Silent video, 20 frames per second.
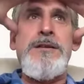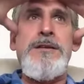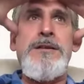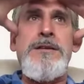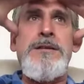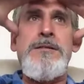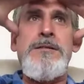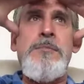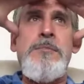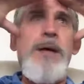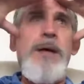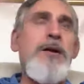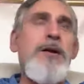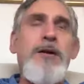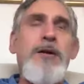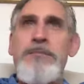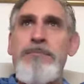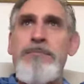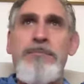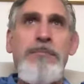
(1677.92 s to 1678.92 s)

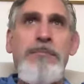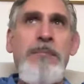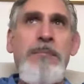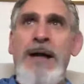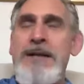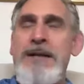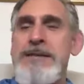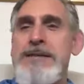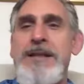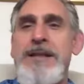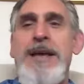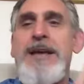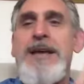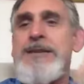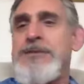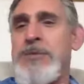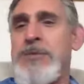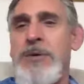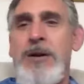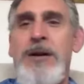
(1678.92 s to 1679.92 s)
better mind
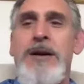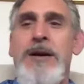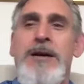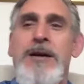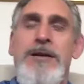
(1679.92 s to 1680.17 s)
states, or